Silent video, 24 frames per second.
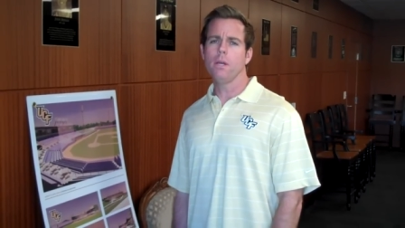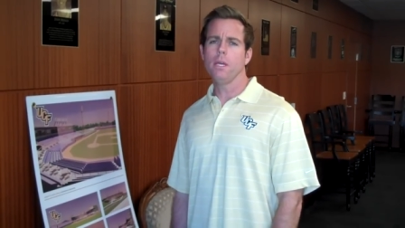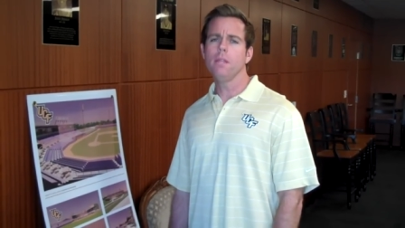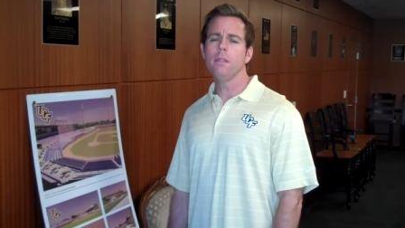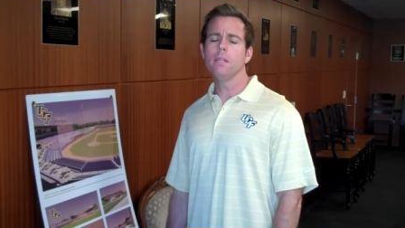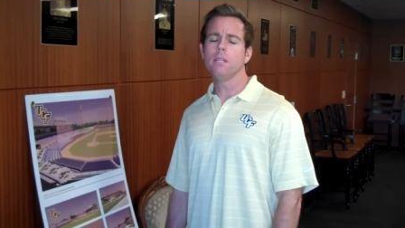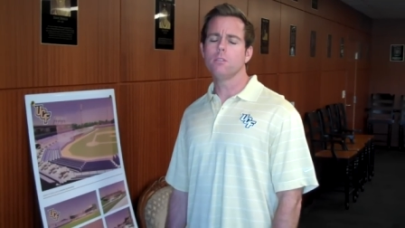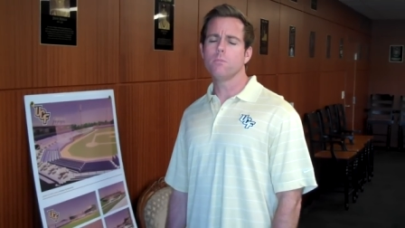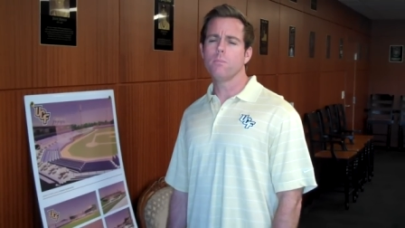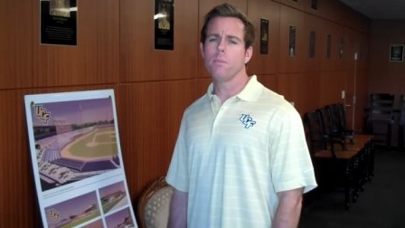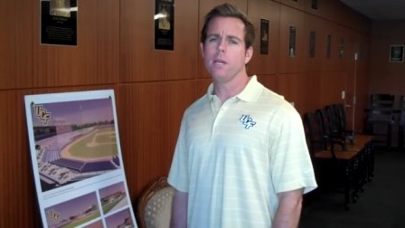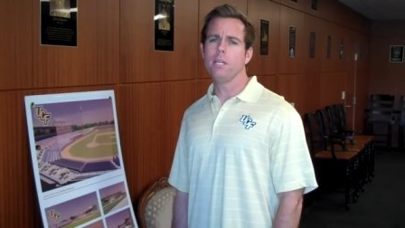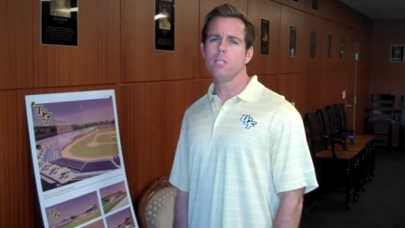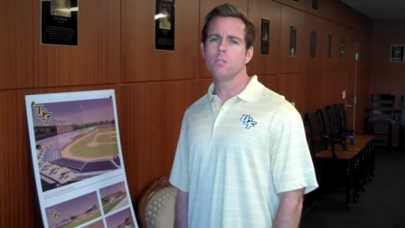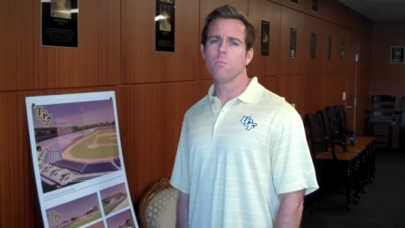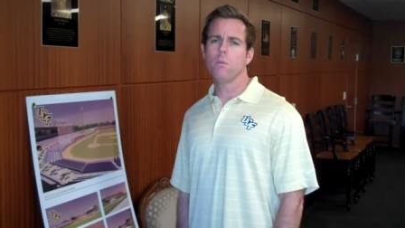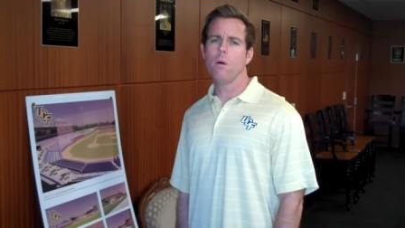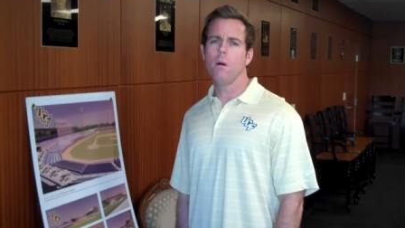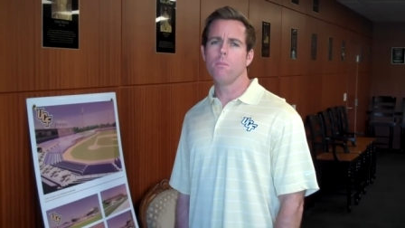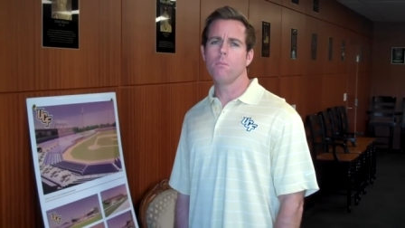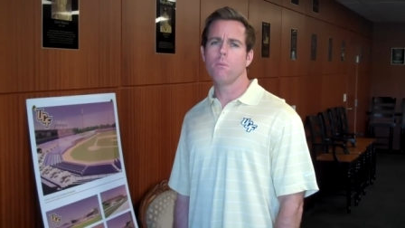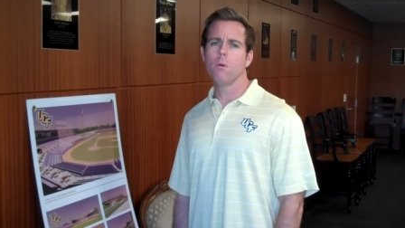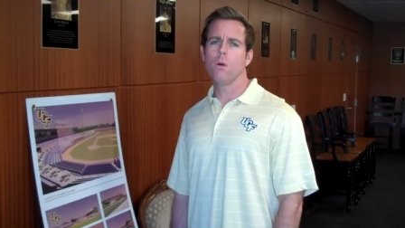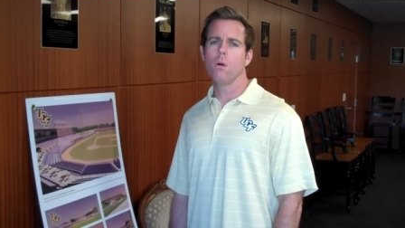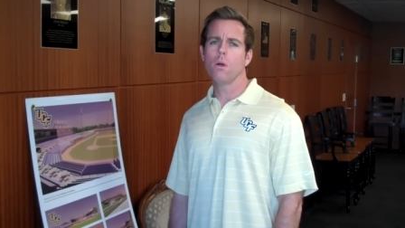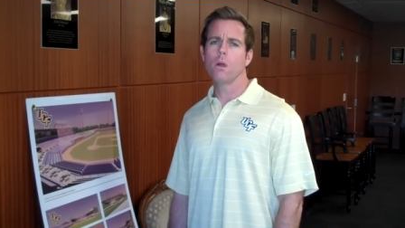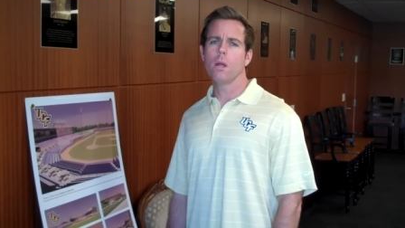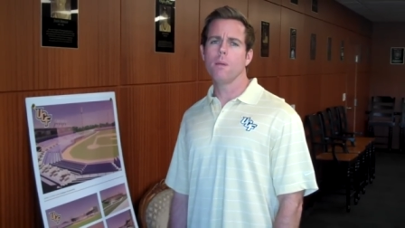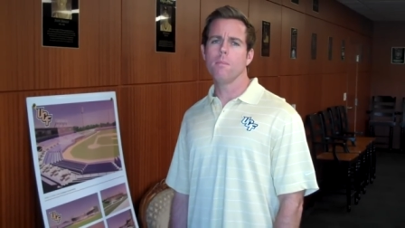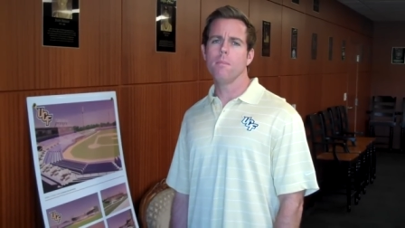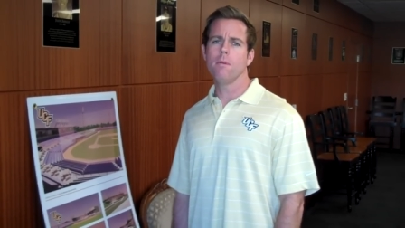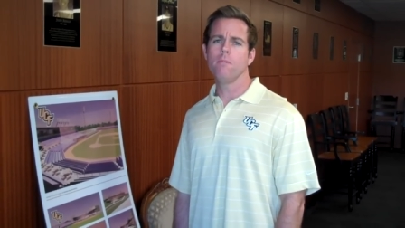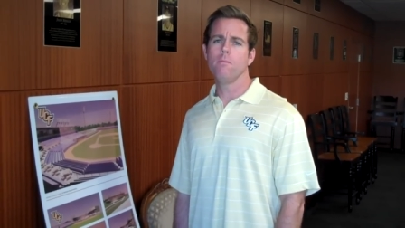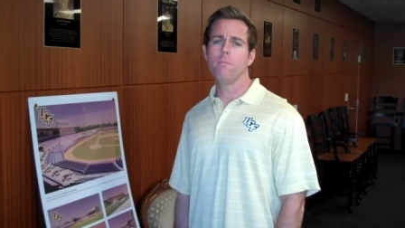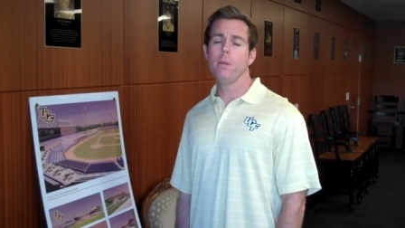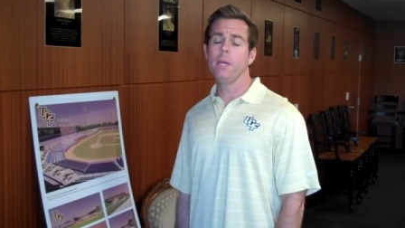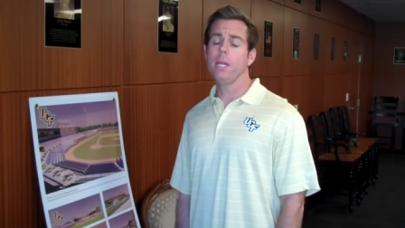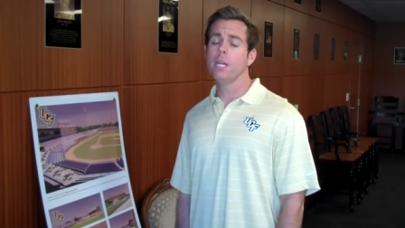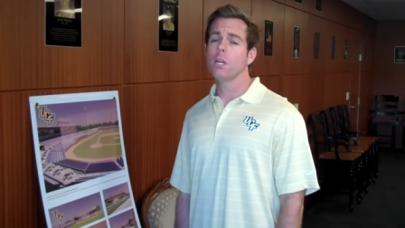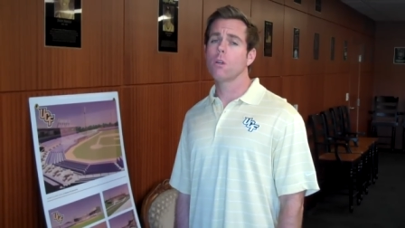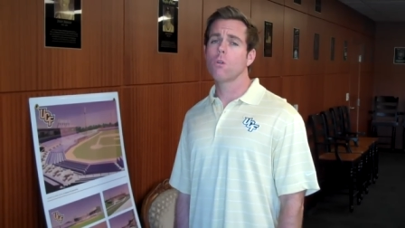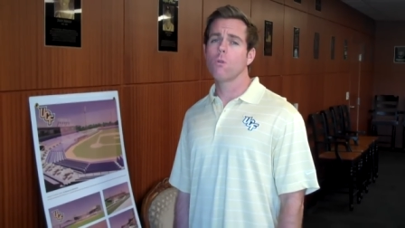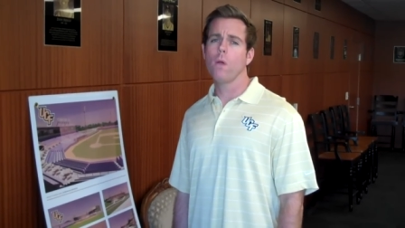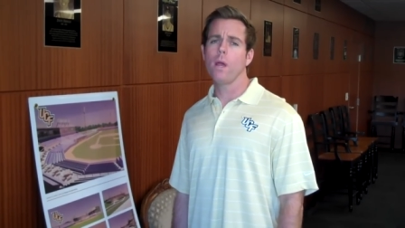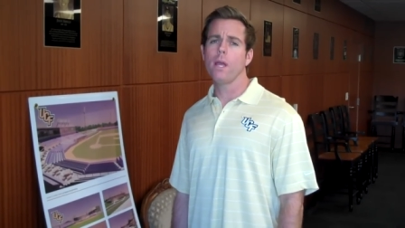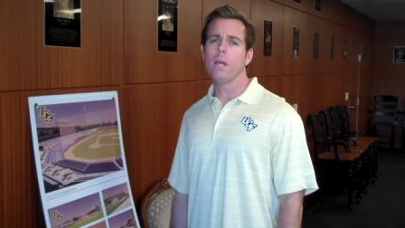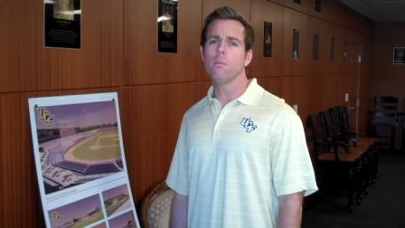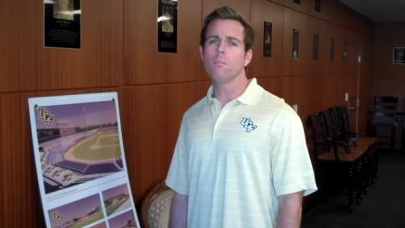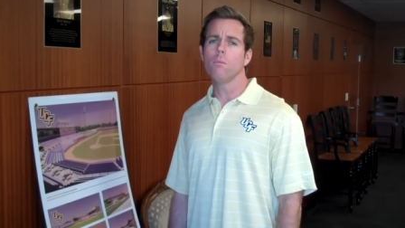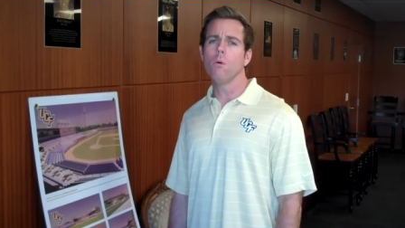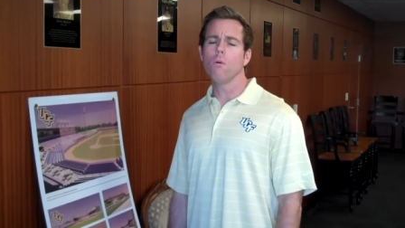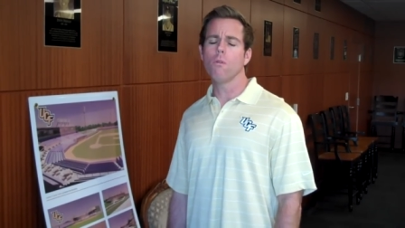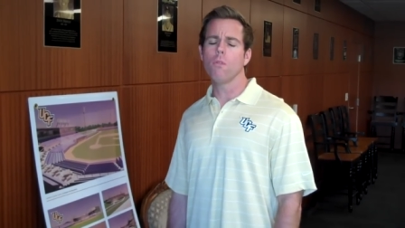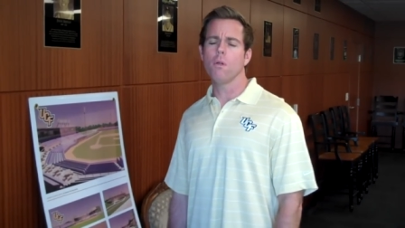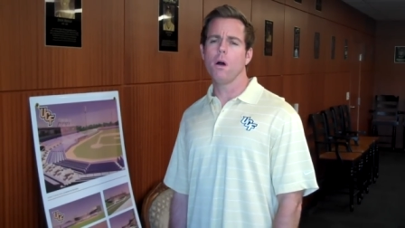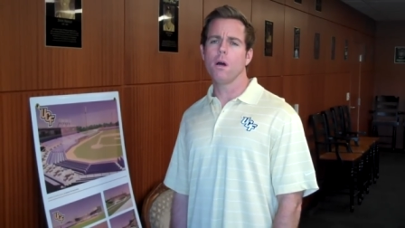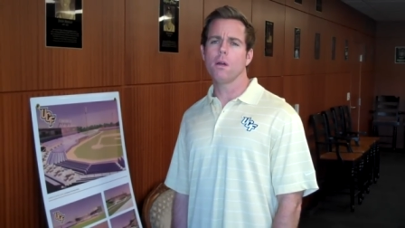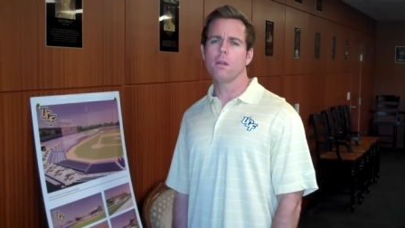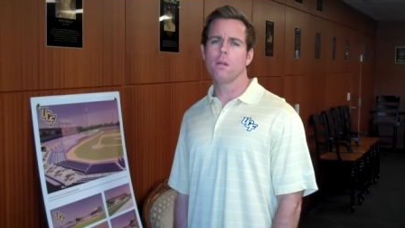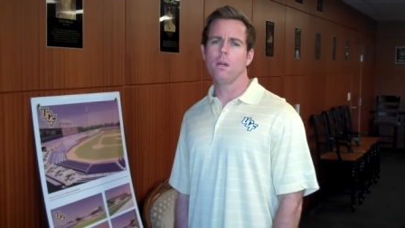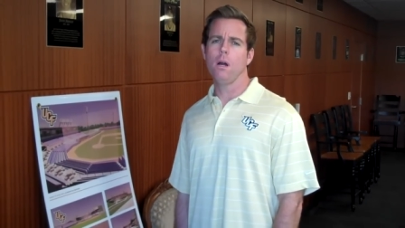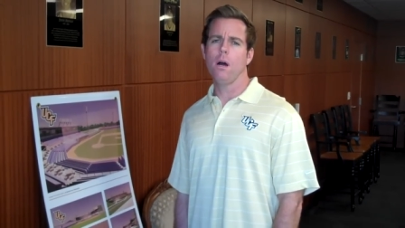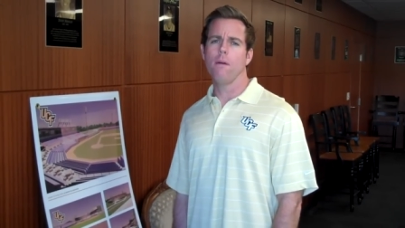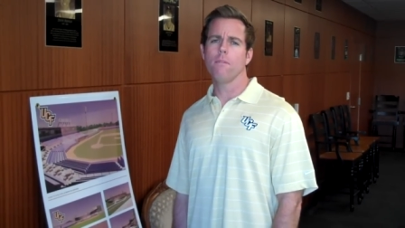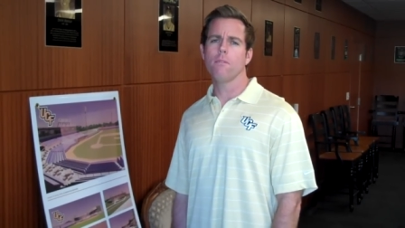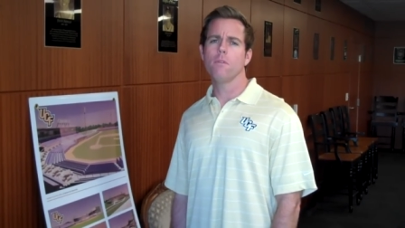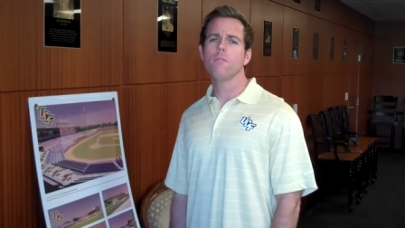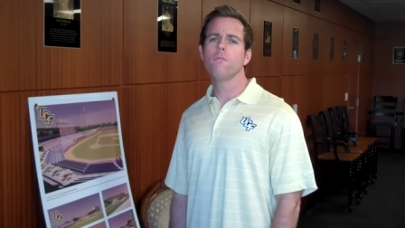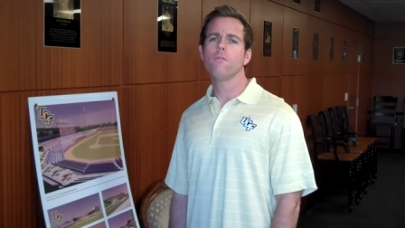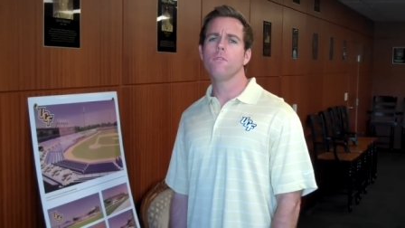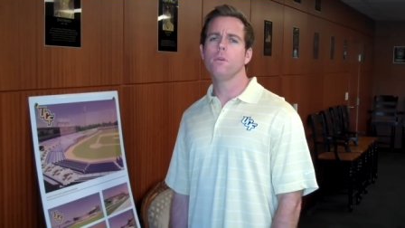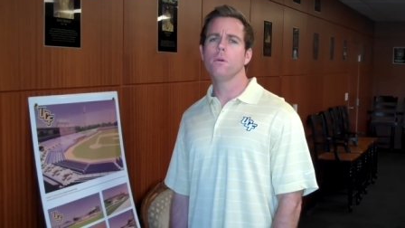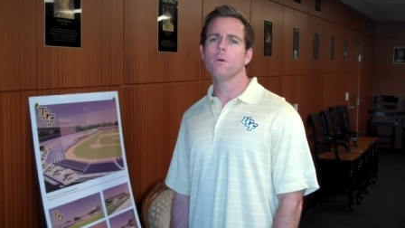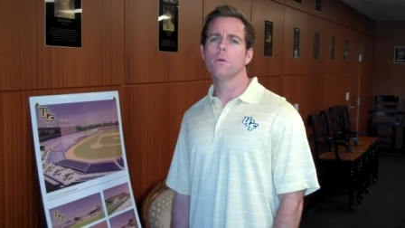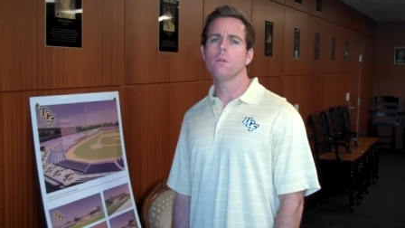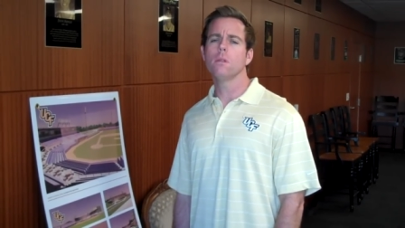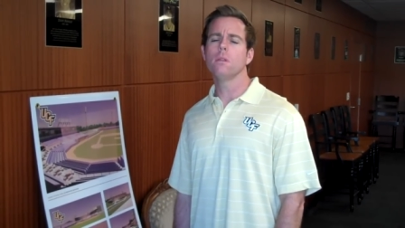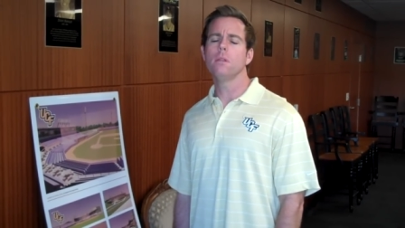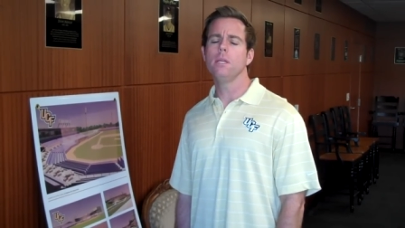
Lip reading: in this baseball program of being great both on and off the field,